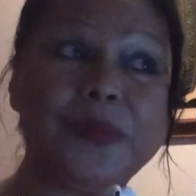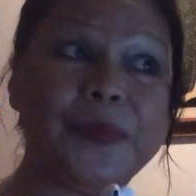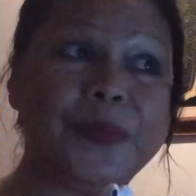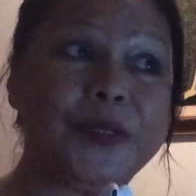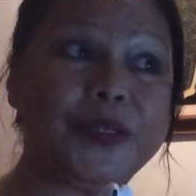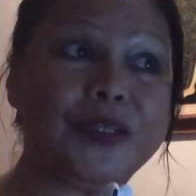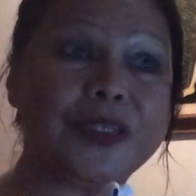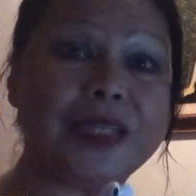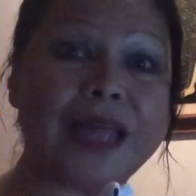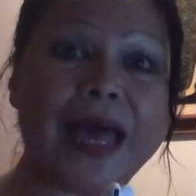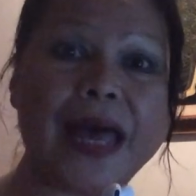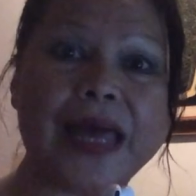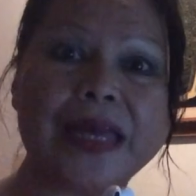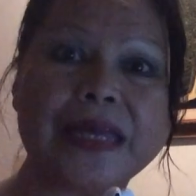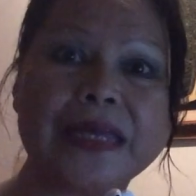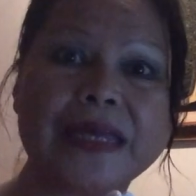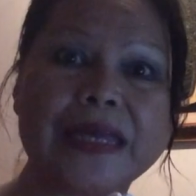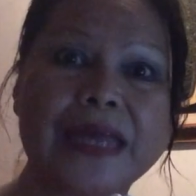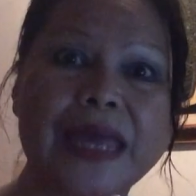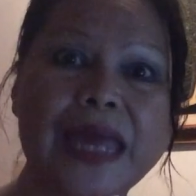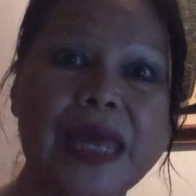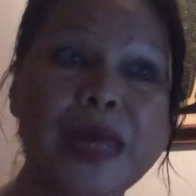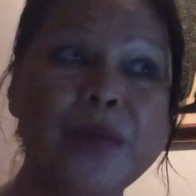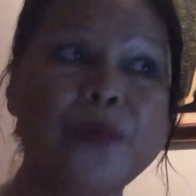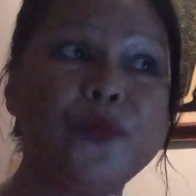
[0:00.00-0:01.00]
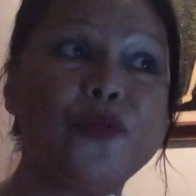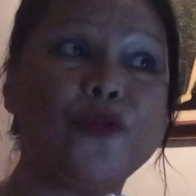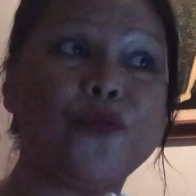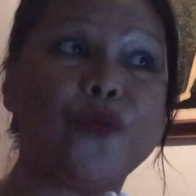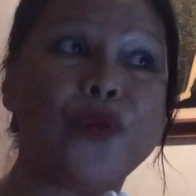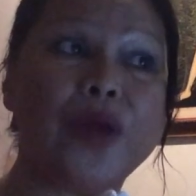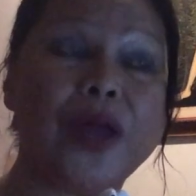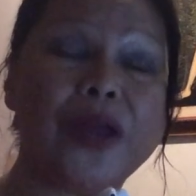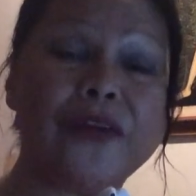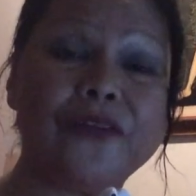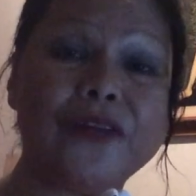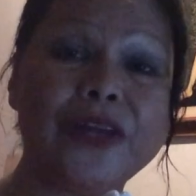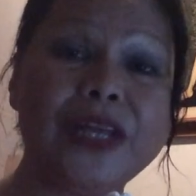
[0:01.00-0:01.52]
because I came
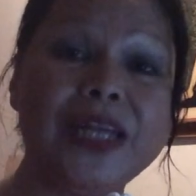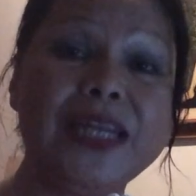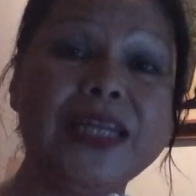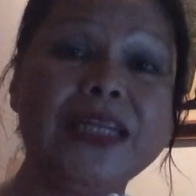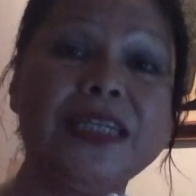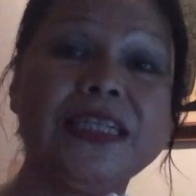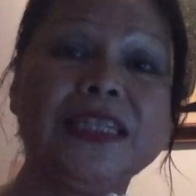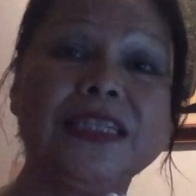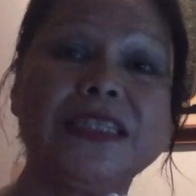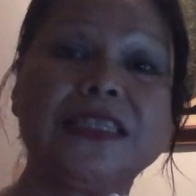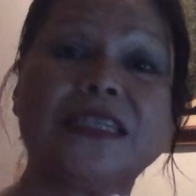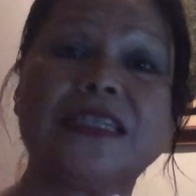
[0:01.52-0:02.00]
wearing